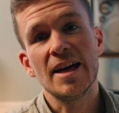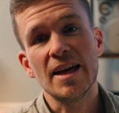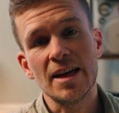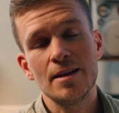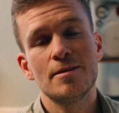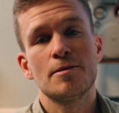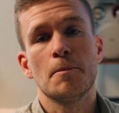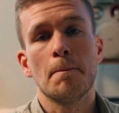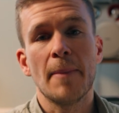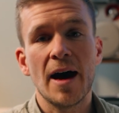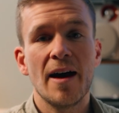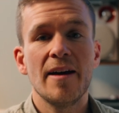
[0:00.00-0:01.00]
into
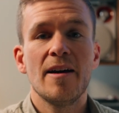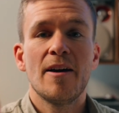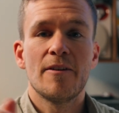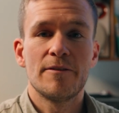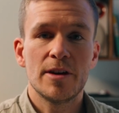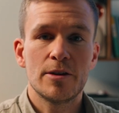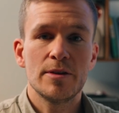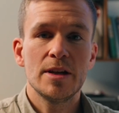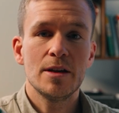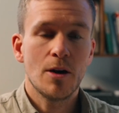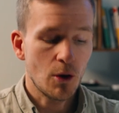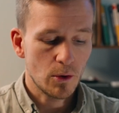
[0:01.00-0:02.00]
my
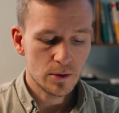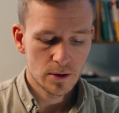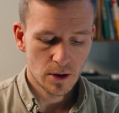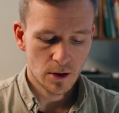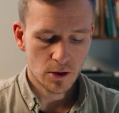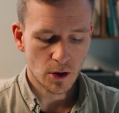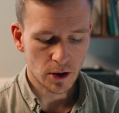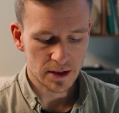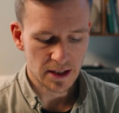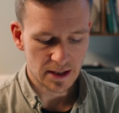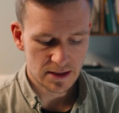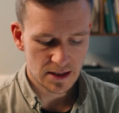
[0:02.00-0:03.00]
very own
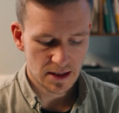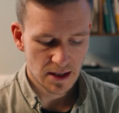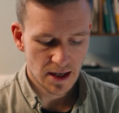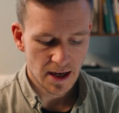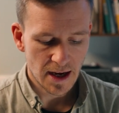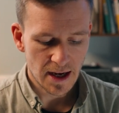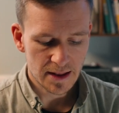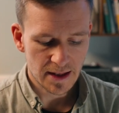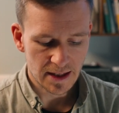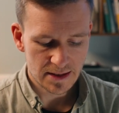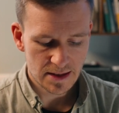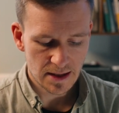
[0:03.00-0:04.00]
context. And
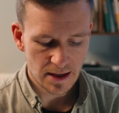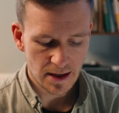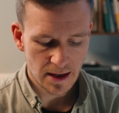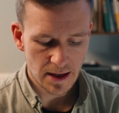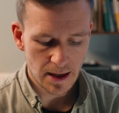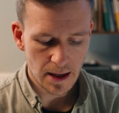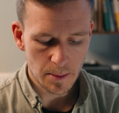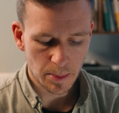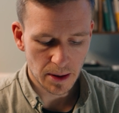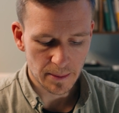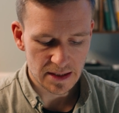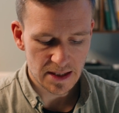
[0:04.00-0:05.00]
that's the
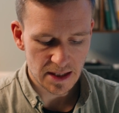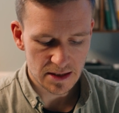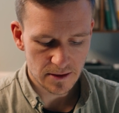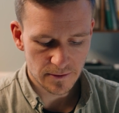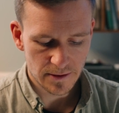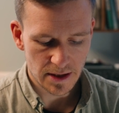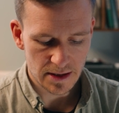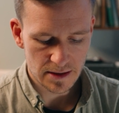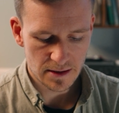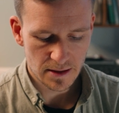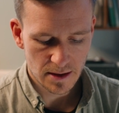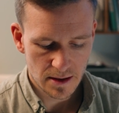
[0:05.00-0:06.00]
implementation
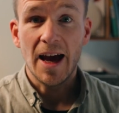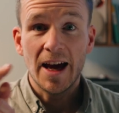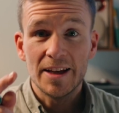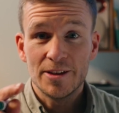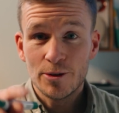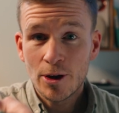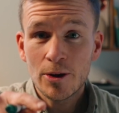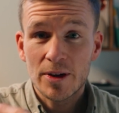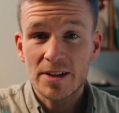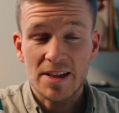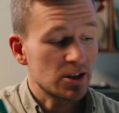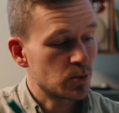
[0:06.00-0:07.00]
phase. And you
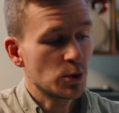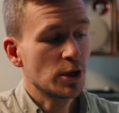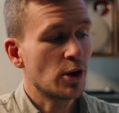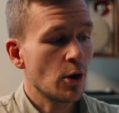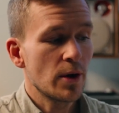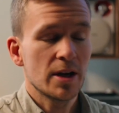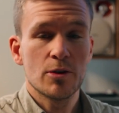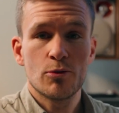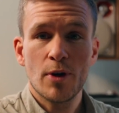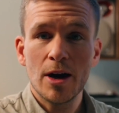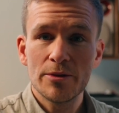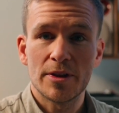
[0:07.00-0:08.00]
notice as we're going
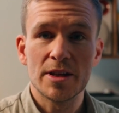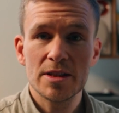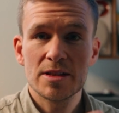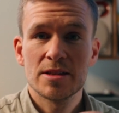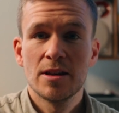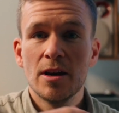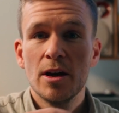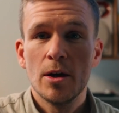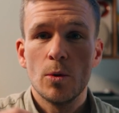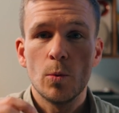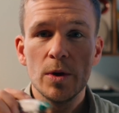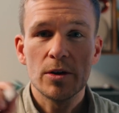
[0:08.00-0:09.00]
around this,
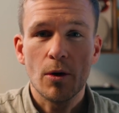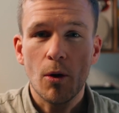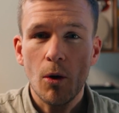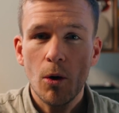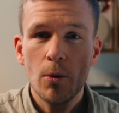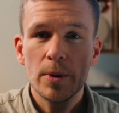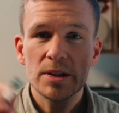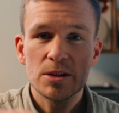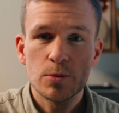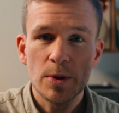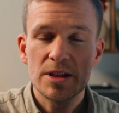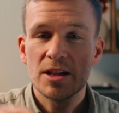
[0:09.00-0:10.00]
we are always
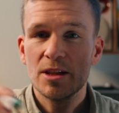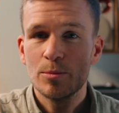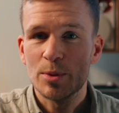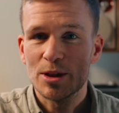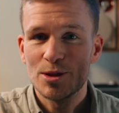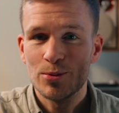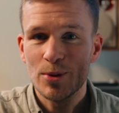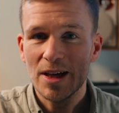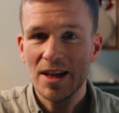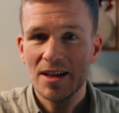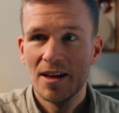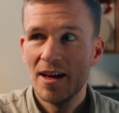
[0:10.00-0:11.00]
switching
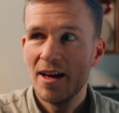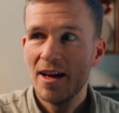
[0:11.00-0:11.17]
between